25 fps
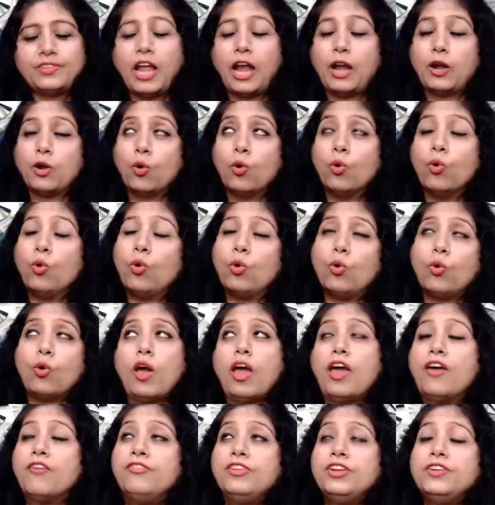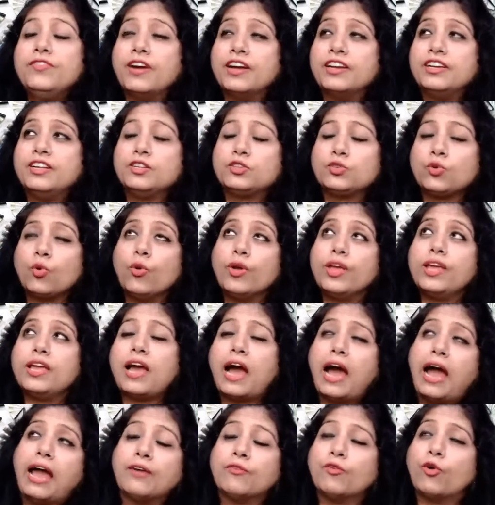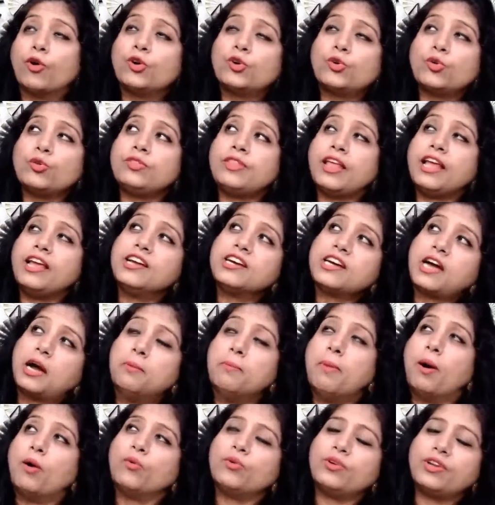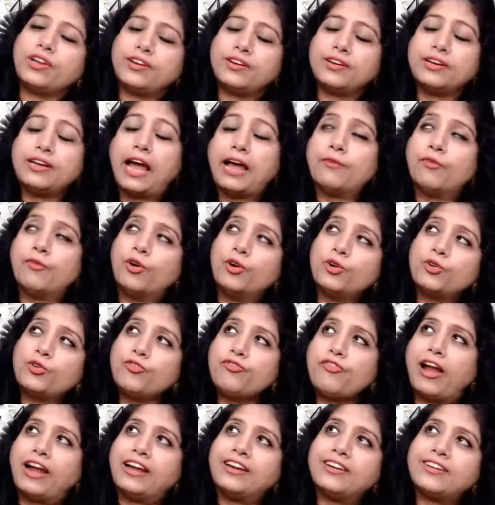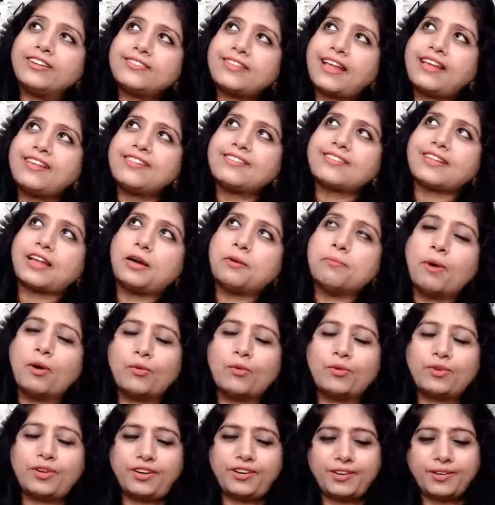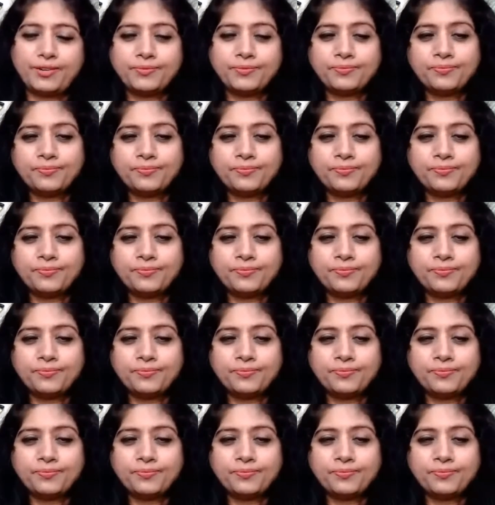that oh, everyone is going, I want to think about it, I want to fantasize about it.